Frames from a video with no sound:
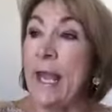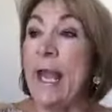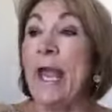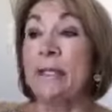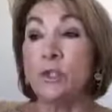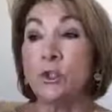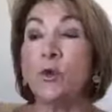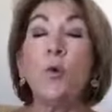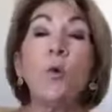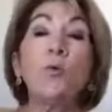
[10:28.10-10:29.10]
And it's a
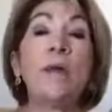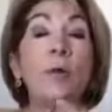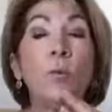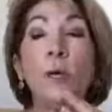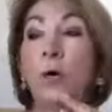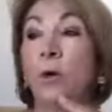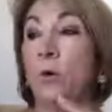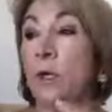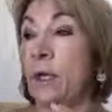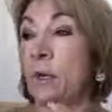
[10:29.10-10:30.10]
tool that
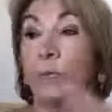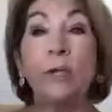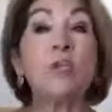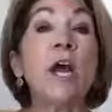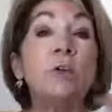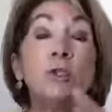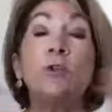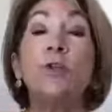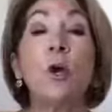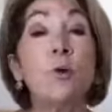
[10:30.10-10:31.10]
will reach out
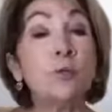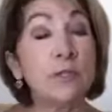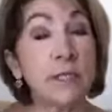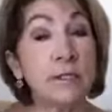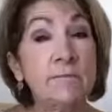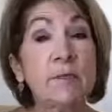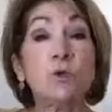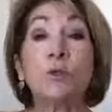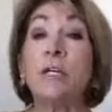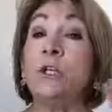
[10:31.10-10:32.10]
to those
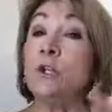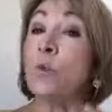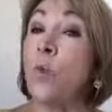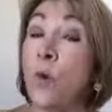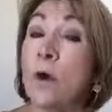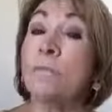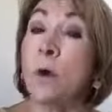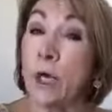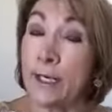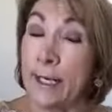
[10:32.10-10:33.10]
individuals in your warm
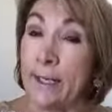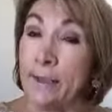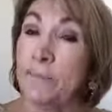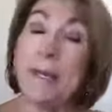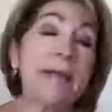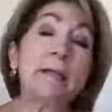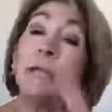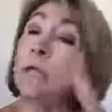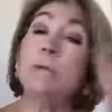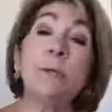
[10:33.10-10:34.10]
market. But I
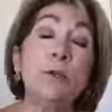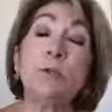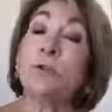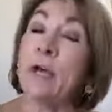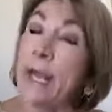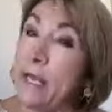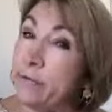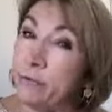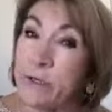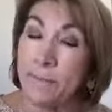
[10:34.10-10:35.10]
think it can be used for
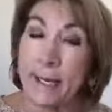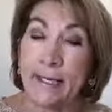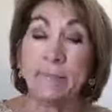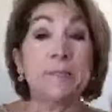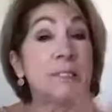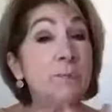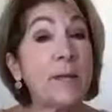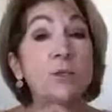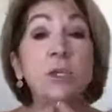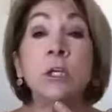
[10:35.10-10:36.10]
everybody, but
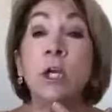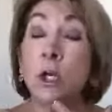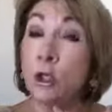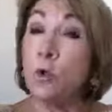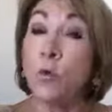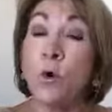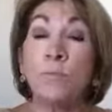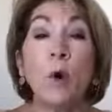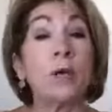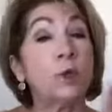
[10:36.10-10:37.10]
especially your
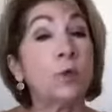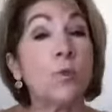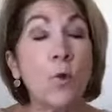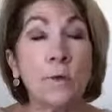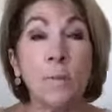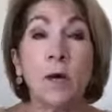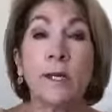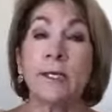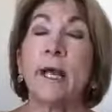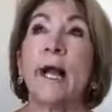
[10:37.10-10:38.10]
warm market. Your warm
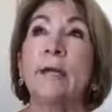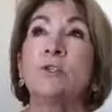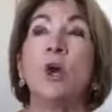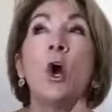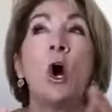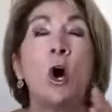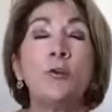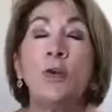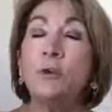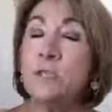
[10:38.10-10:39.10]
market guys
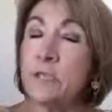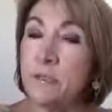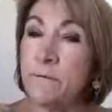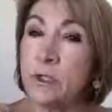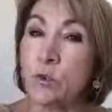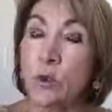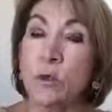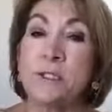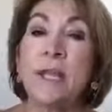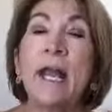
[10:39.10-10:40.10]
are those
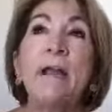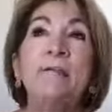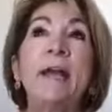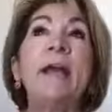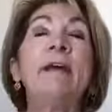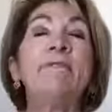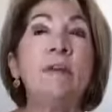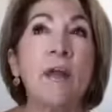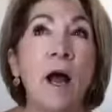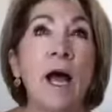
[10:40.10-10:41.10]
individuals that have
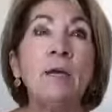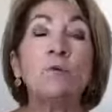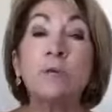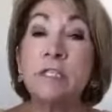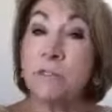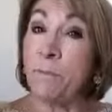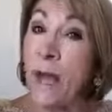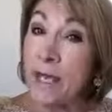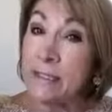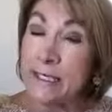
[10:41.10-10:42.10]
not
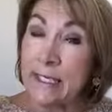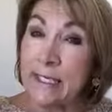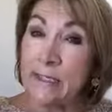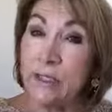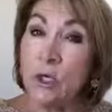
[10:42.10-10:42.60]
responded